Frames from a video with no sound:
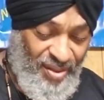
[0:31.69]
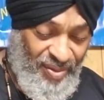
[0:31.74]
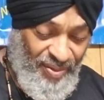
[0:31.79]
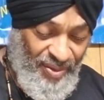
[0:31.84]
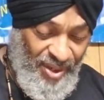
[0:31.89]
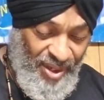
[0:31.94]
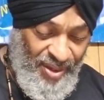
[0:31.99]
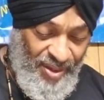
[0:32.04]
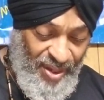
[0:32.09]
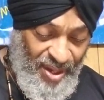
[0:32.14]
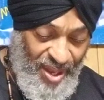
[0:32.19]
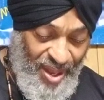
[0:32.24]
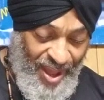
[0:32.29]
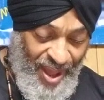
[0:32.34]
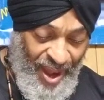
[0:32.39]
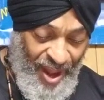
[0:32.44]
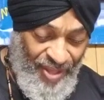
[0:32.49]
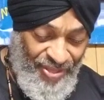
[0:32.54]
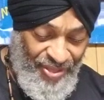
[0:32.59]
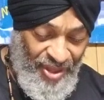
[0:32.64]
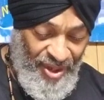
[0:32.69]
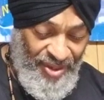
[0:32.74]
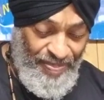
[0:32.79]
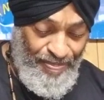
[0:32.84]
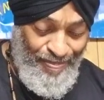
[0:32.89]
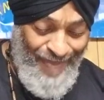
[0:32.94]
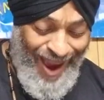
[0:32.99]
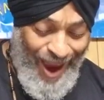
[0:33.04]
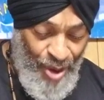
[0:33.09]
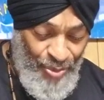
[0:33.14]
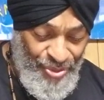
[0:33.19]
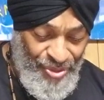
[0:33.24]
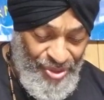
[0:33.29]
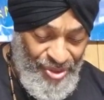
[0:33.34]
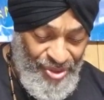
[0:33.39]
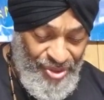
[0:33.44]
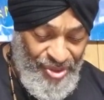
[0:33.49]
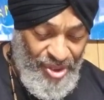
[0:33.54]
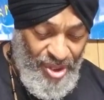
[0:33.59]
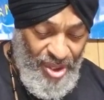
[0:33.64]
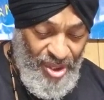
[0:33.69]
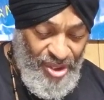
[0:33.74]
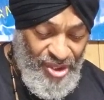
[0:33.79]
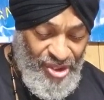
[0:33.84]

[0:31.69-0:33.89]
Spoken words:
All right? And the mountains